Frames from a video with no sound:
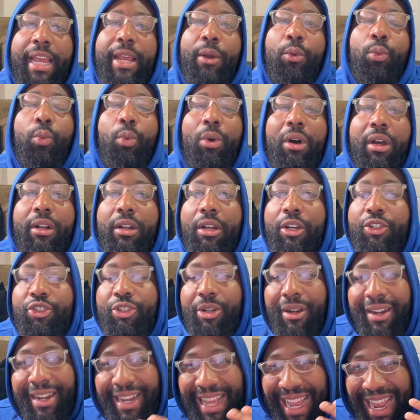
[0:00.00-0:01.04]
a
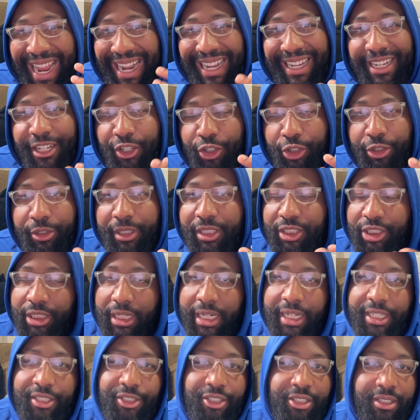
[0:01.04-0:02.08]
180-degree
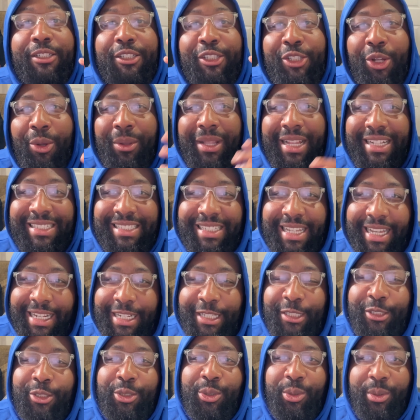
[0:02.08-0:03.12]
change. So let's get
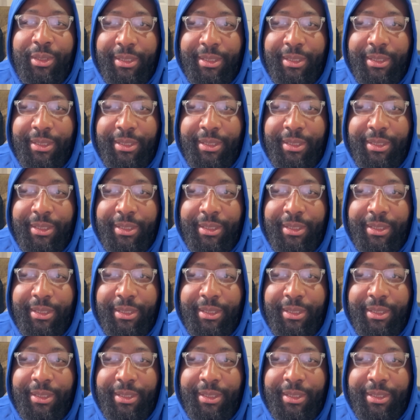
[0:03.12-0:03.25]
into